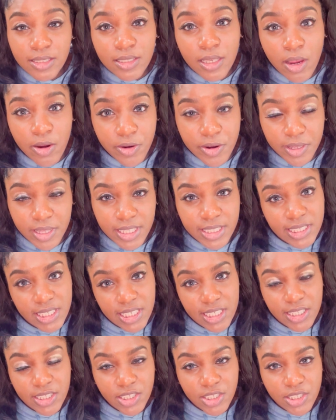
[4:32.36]
currently
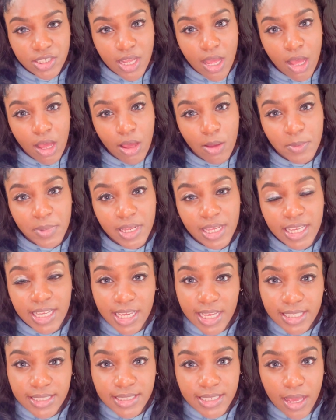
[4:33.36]
teach
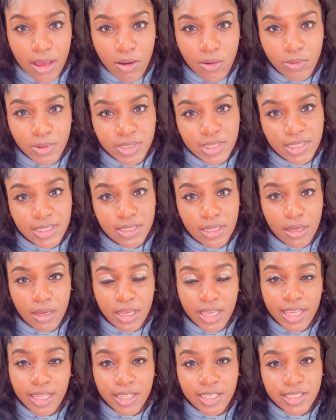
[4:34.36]
ESL, which is
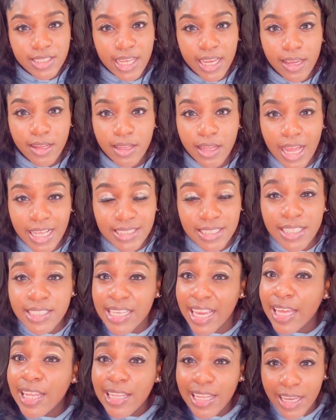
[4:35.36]
English as a
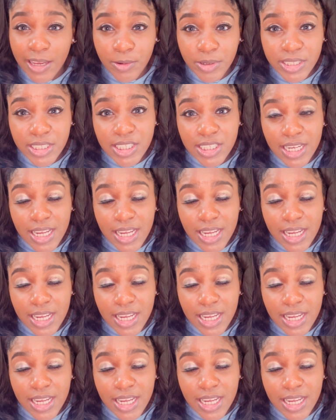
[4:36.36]
second language.